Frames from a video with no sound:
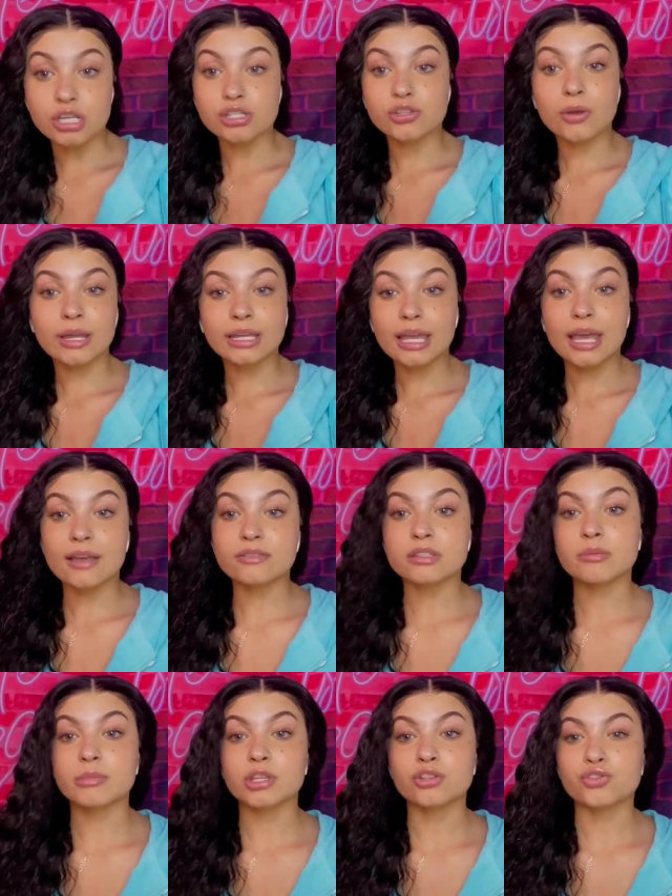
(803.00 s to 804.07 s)
so I can have
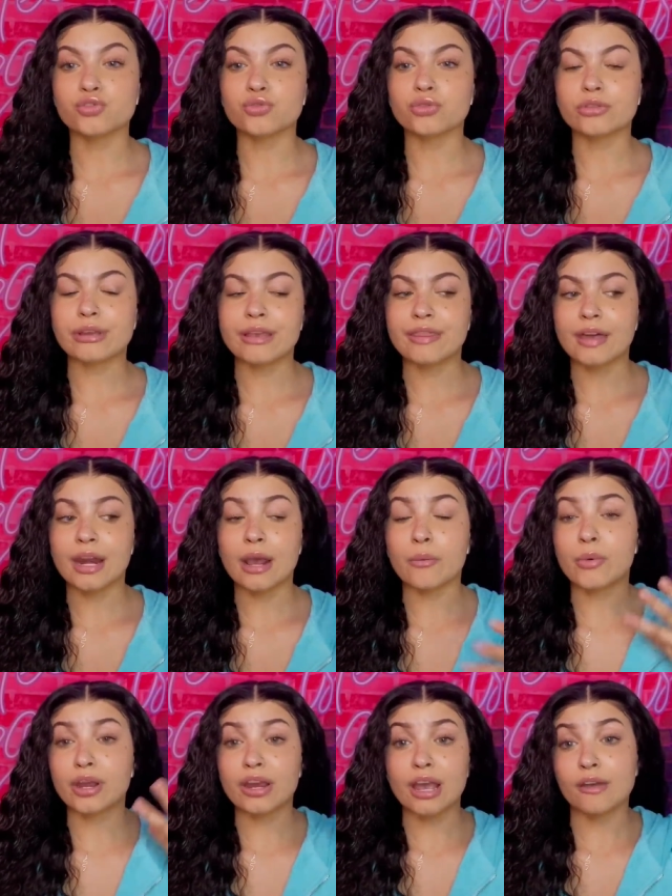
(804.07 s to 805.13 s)
some of the jewelry that I
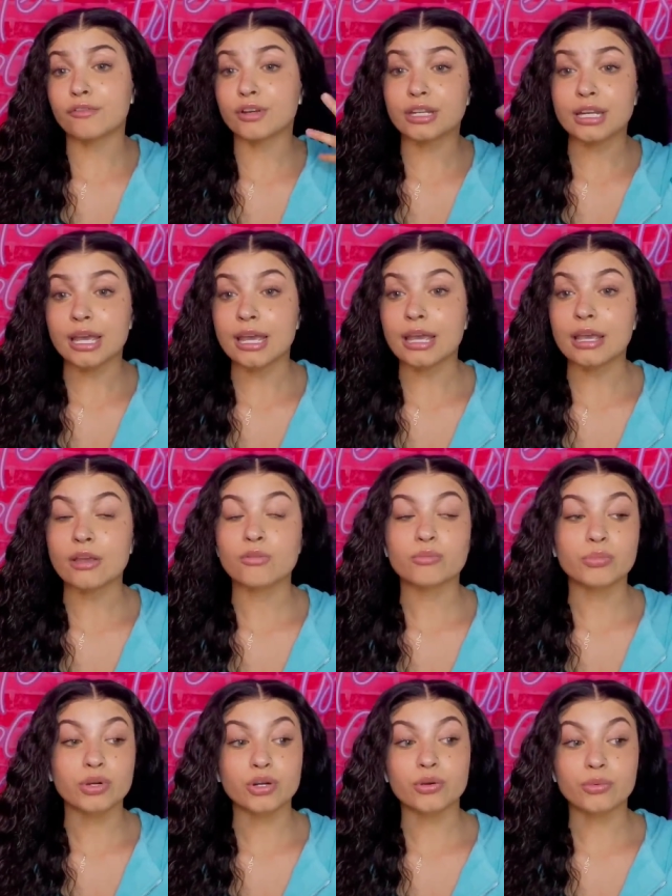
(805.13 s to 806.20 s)
wear every day
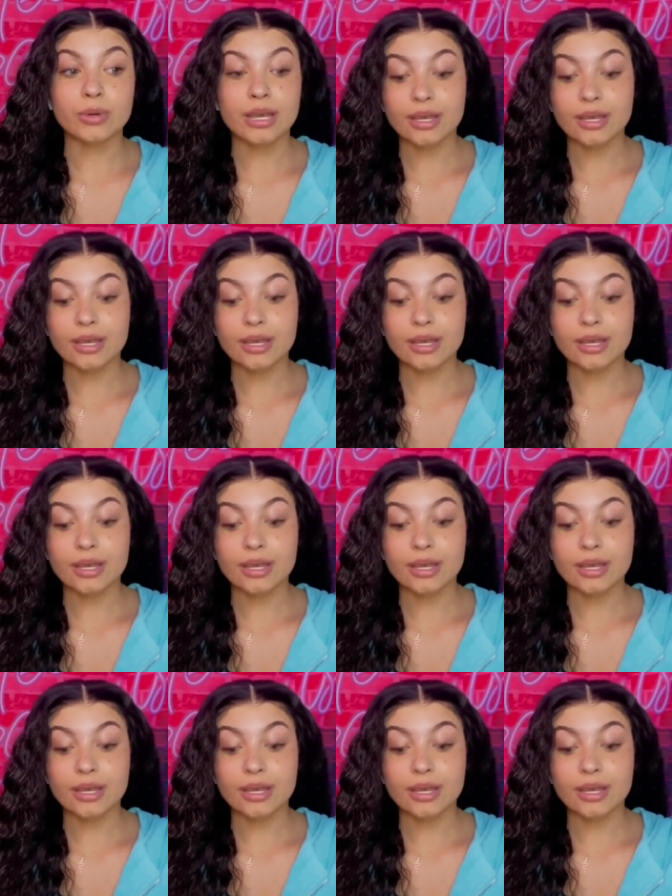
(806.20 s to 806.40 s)
put away.